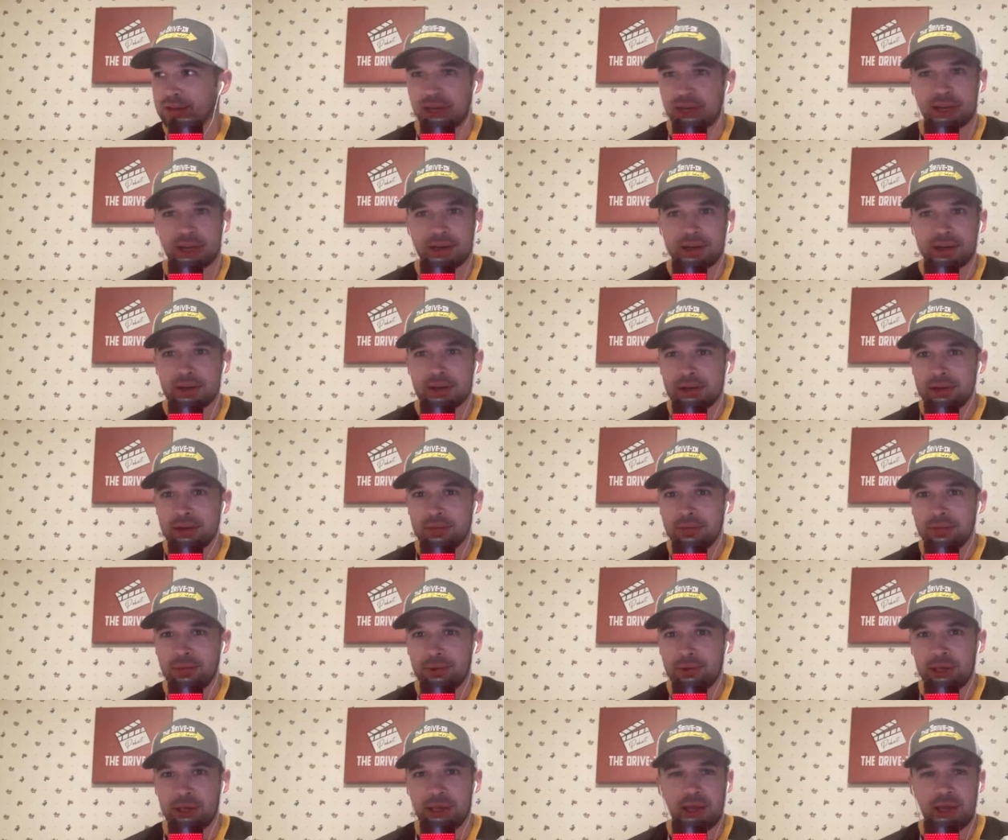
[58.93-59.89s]
that
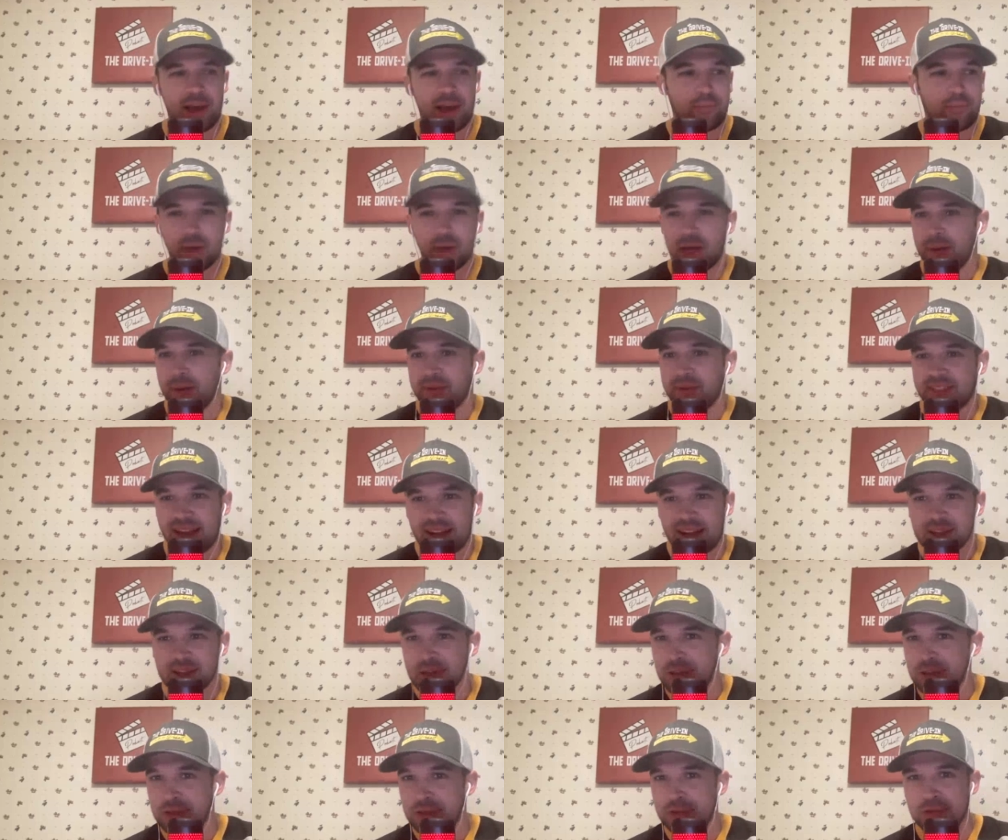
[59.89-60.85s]
we have become
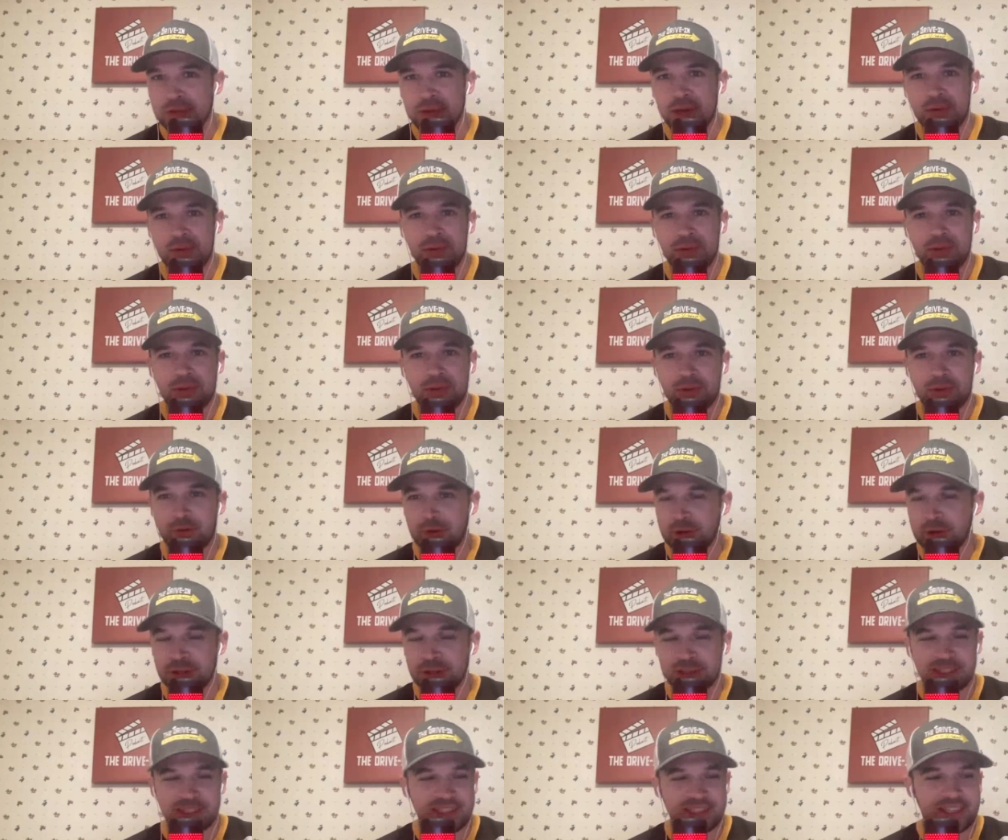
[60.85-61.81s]
attached to in the
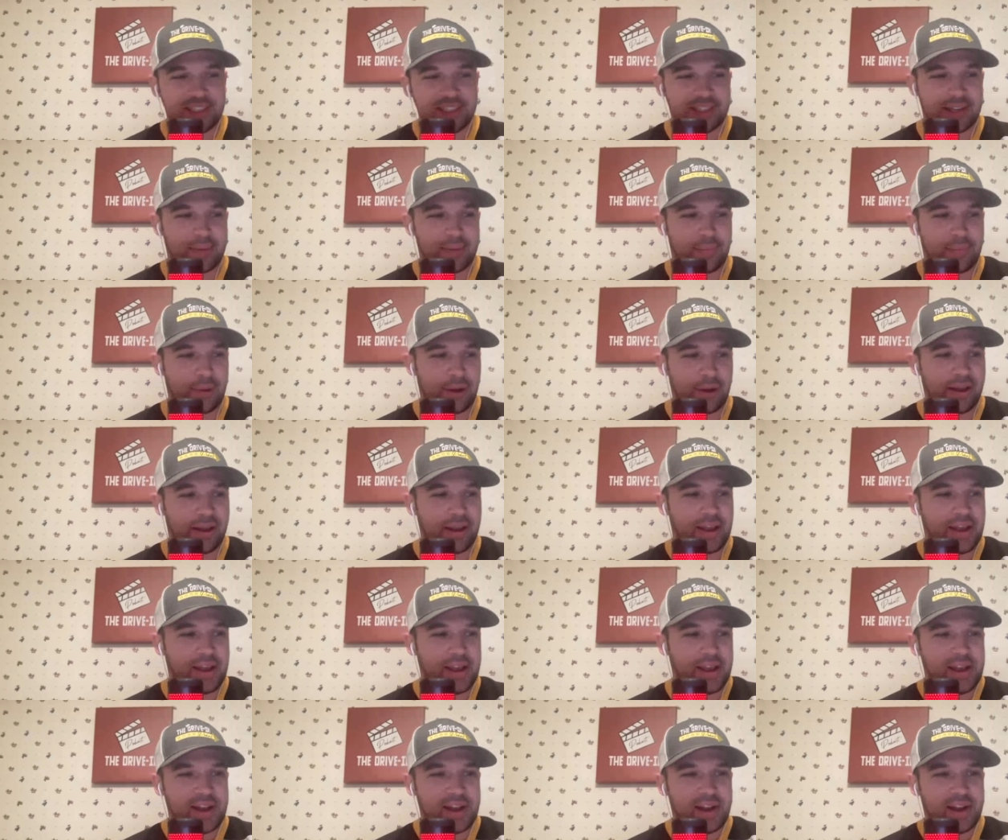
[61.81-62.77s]
first season, but
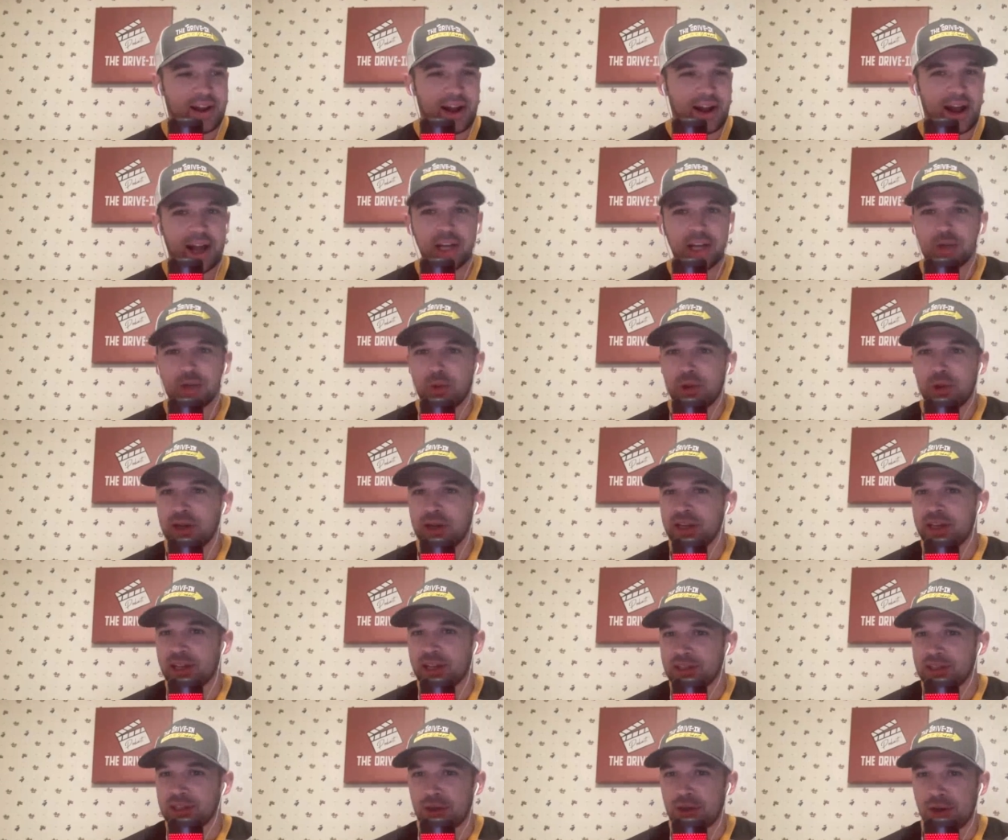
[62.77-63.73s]
I just want to
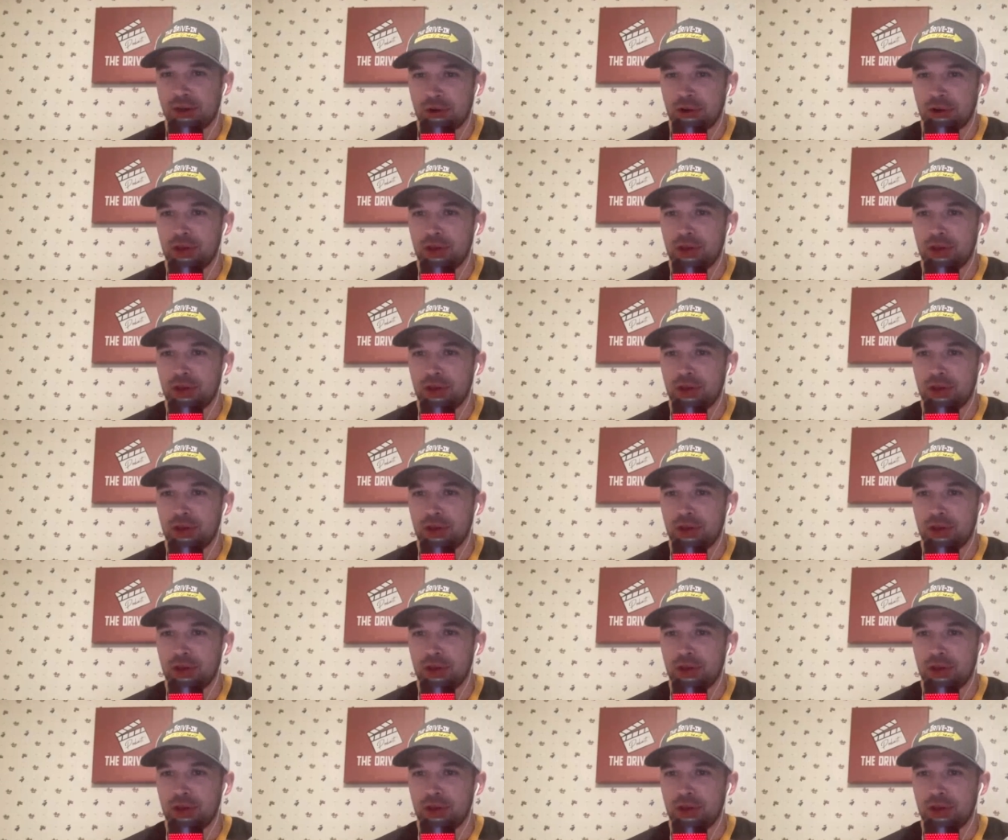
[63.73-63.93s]
get to know